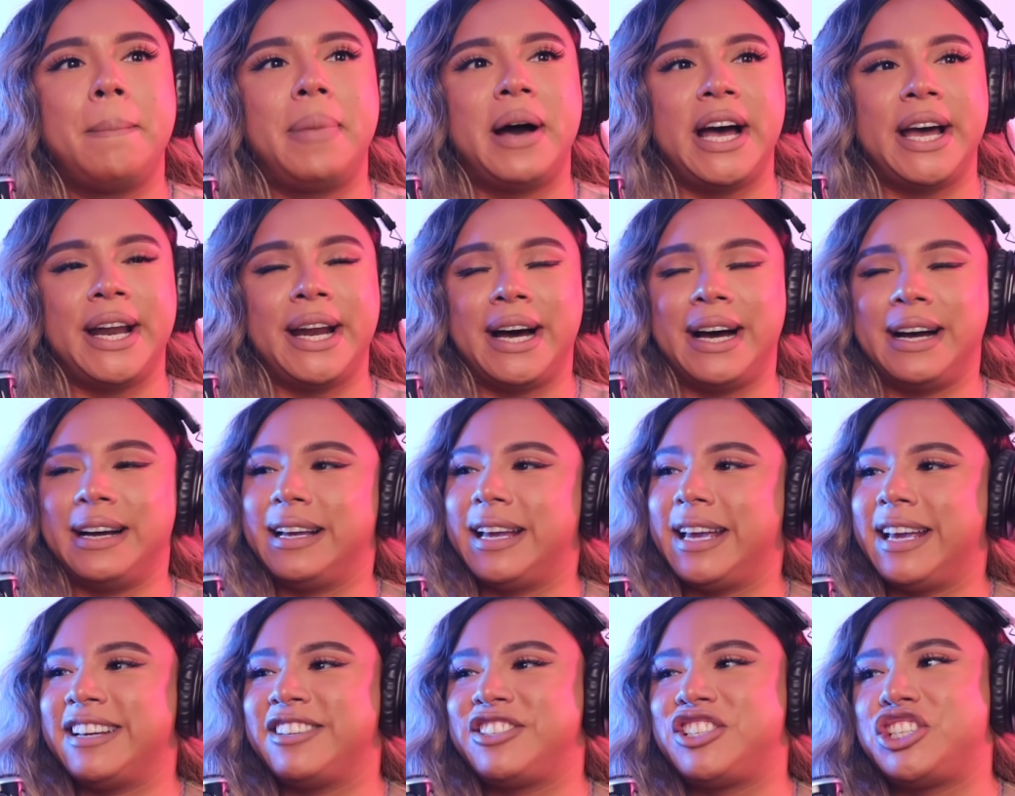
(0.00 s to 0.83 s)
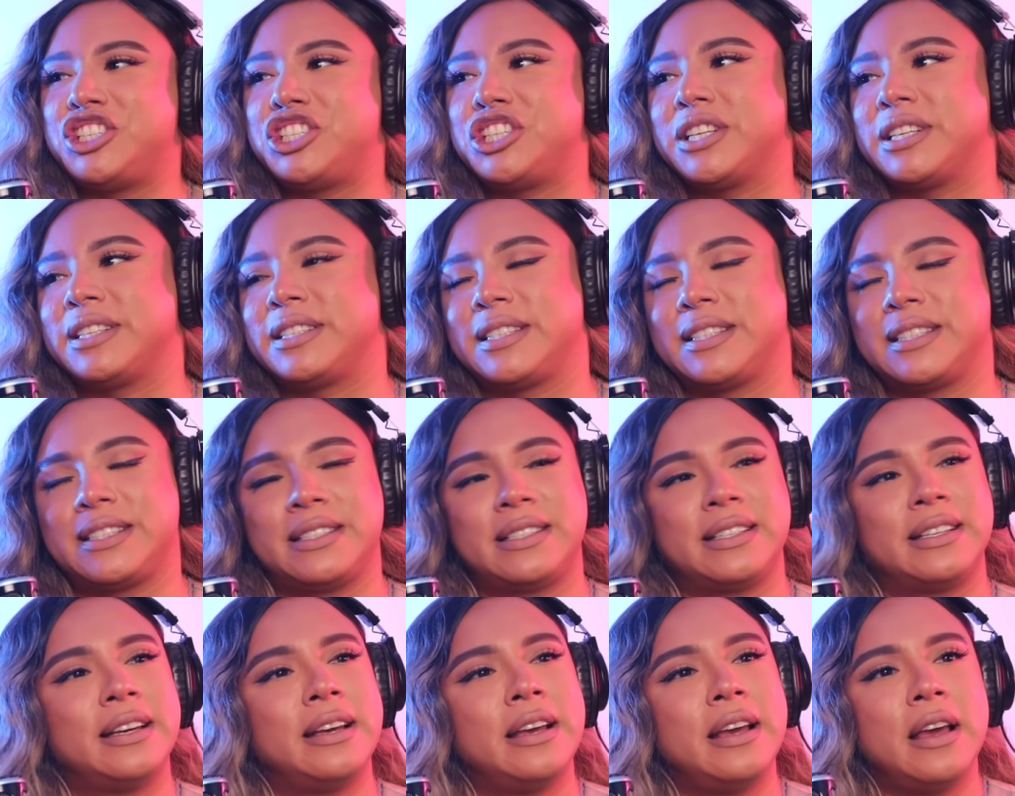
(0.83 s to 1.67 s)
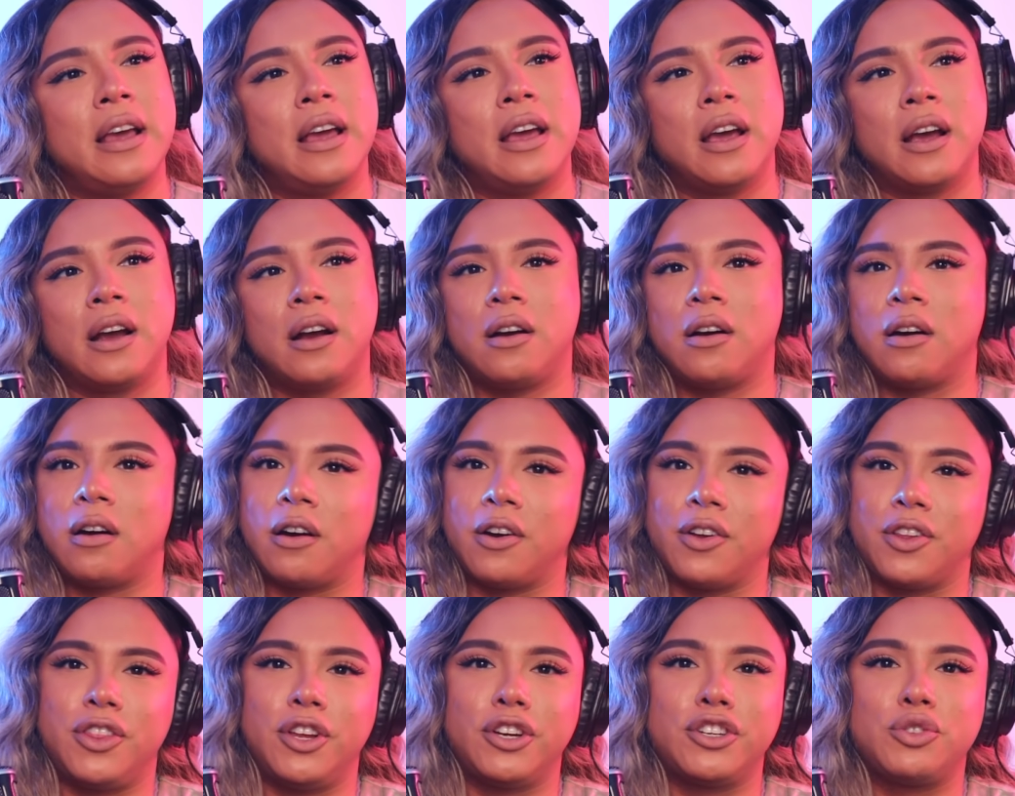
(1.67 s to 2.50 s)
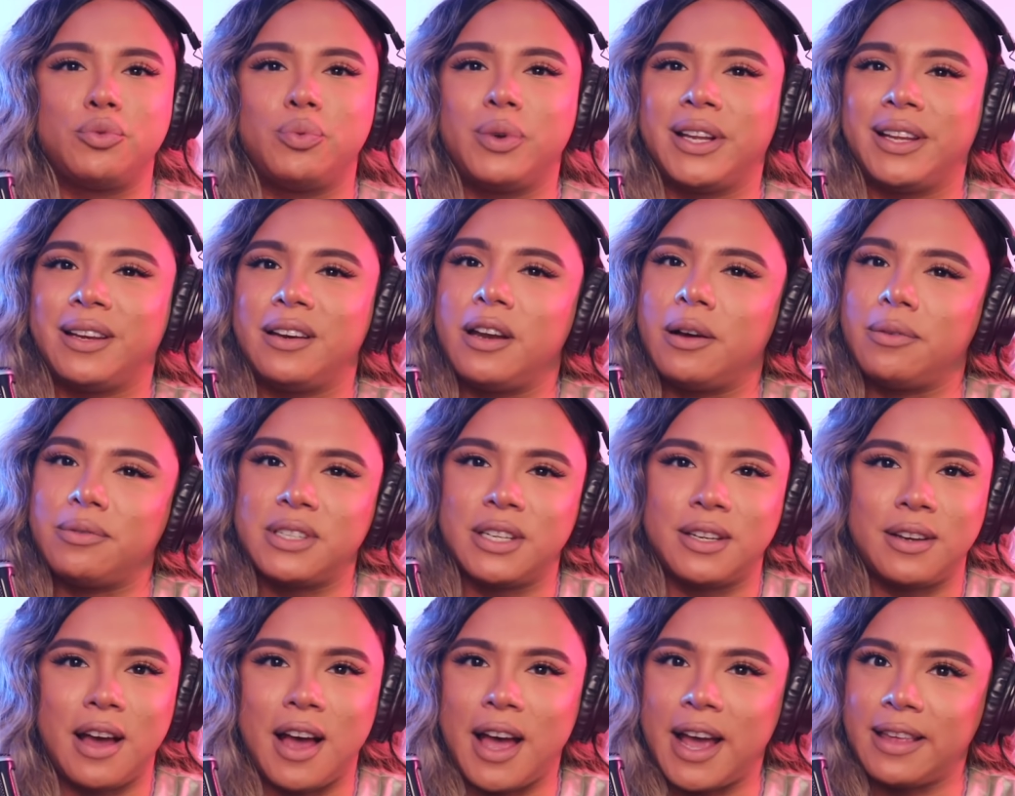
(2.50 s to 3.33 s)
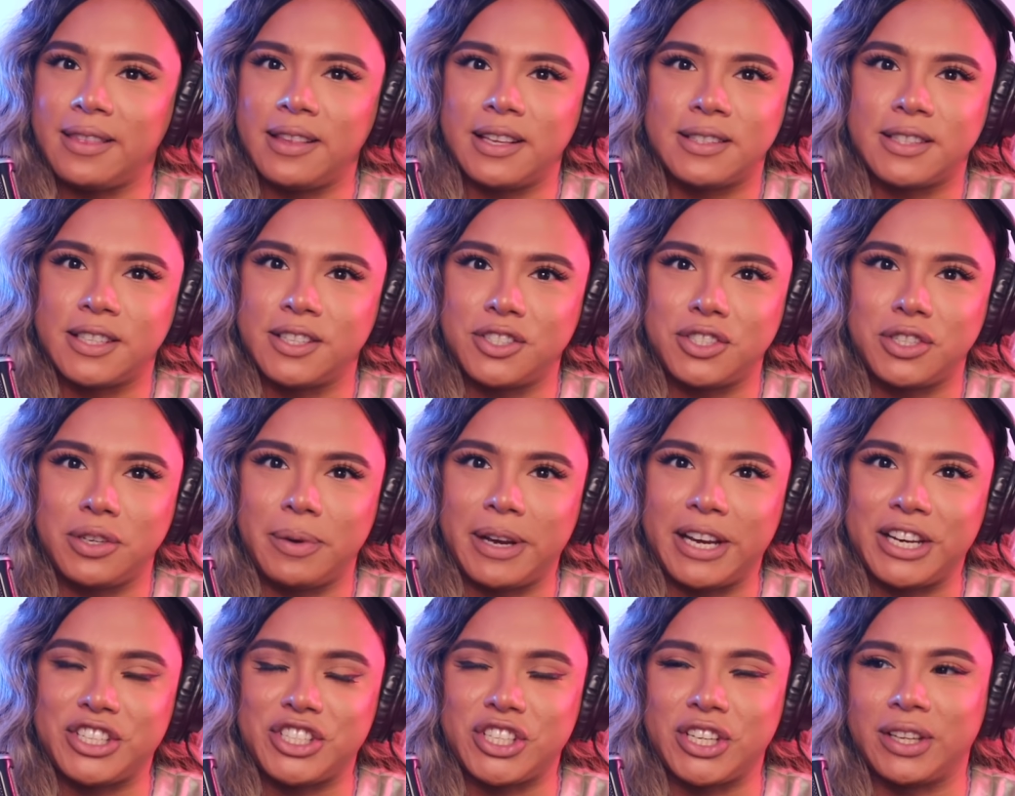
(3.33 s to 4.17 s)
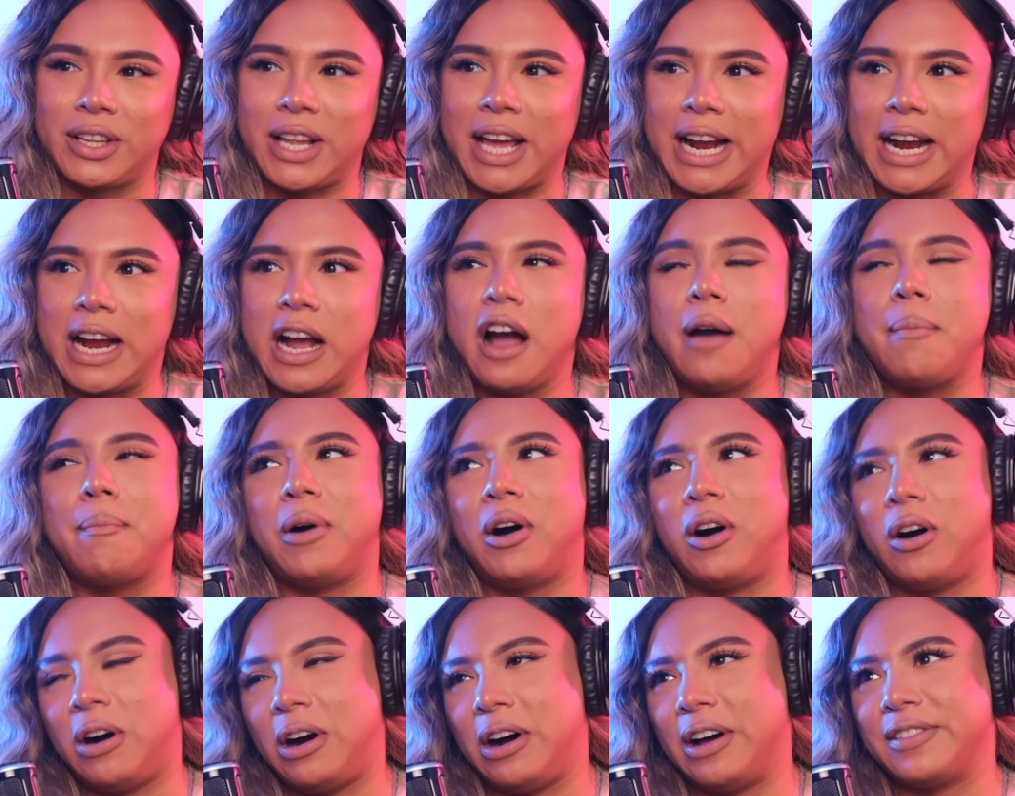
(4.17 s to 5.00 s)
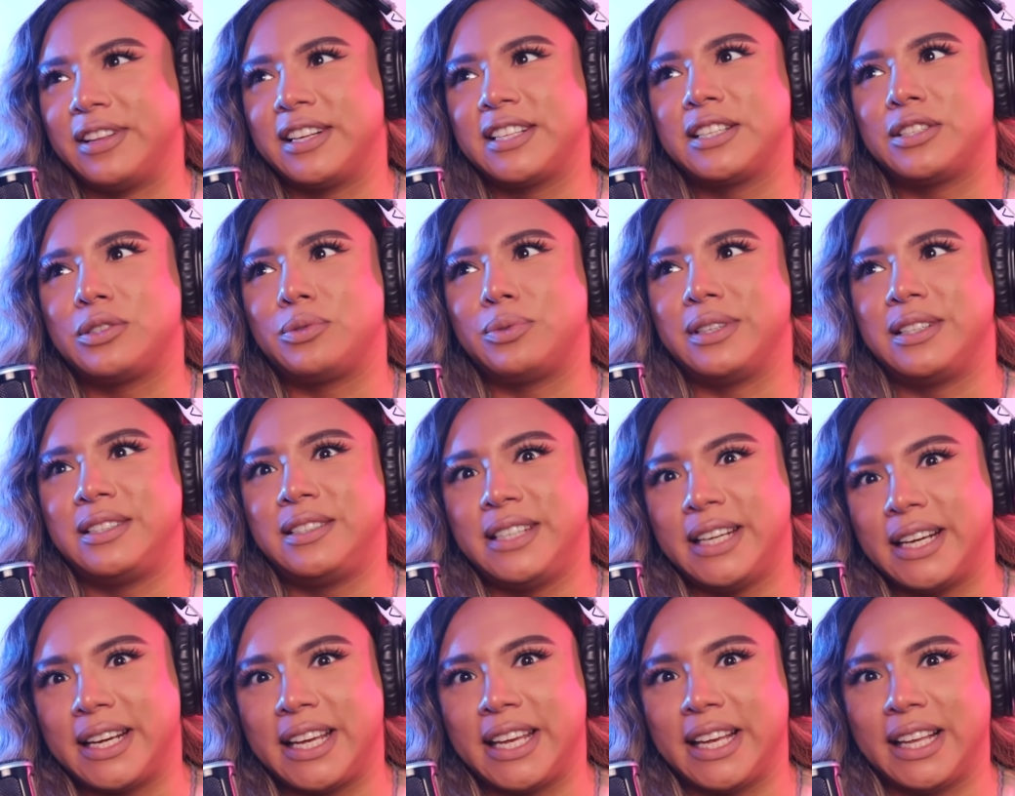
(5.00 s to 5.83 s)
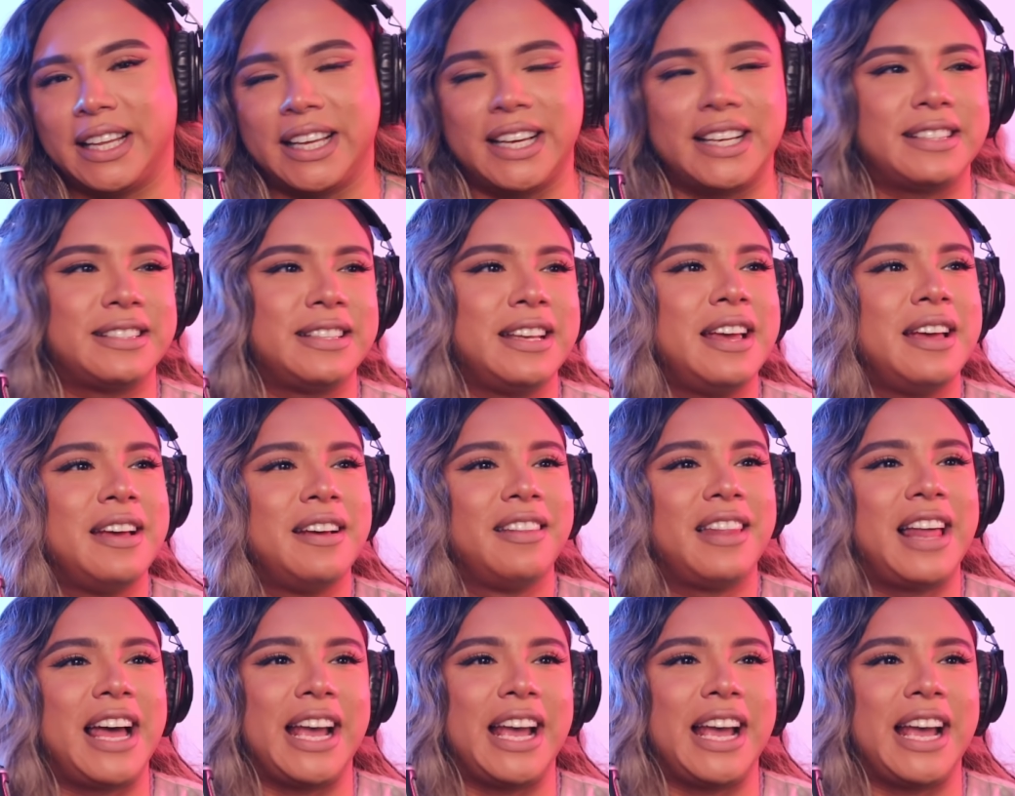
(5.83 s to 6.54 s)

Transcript: But it's just, girl, there's really no denying this situation. Like, come on, this is ridiculous.